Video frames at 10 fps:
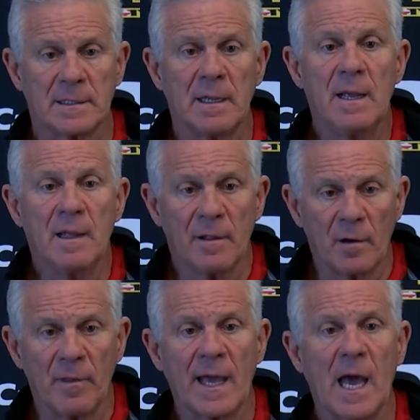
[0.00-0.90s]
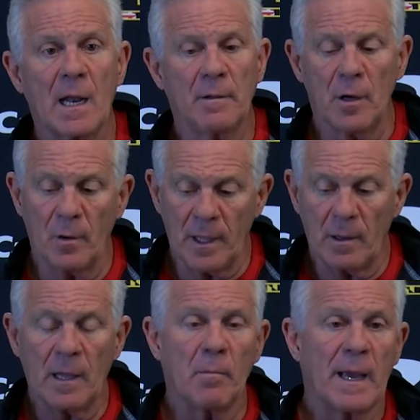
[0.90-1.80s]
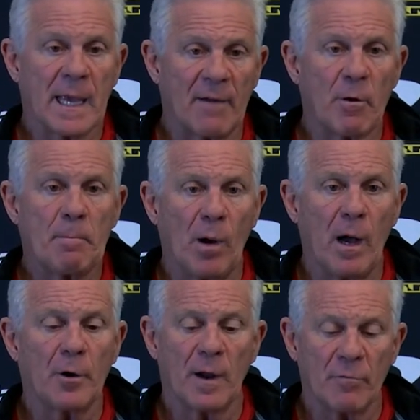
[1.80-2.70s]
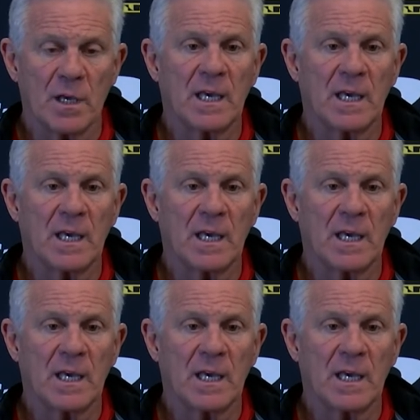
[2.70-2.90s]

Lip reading: That, you know, they got to, you know, it'll make every punt or every